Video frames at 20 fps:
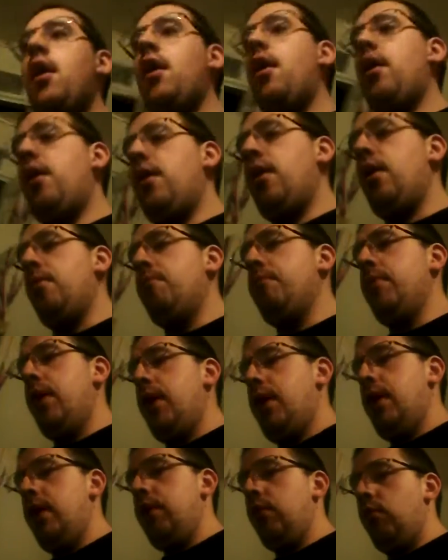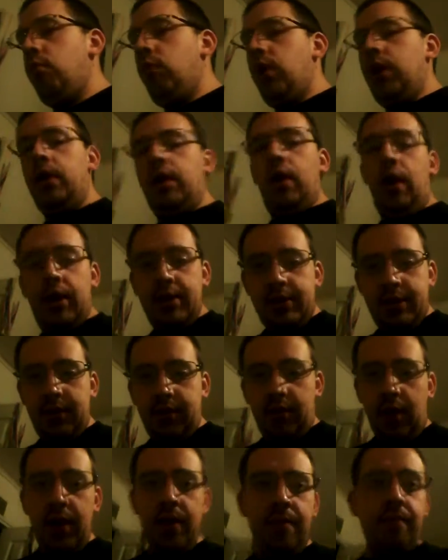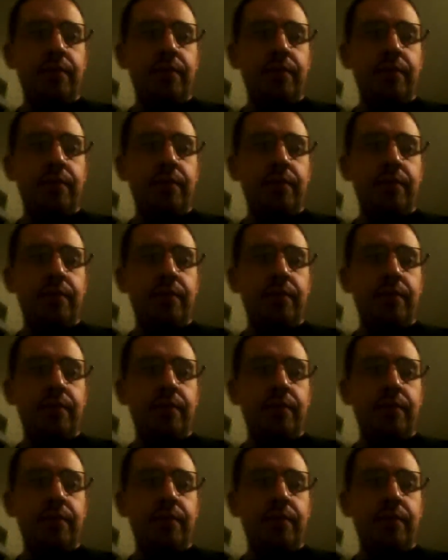um, and whatnot, right?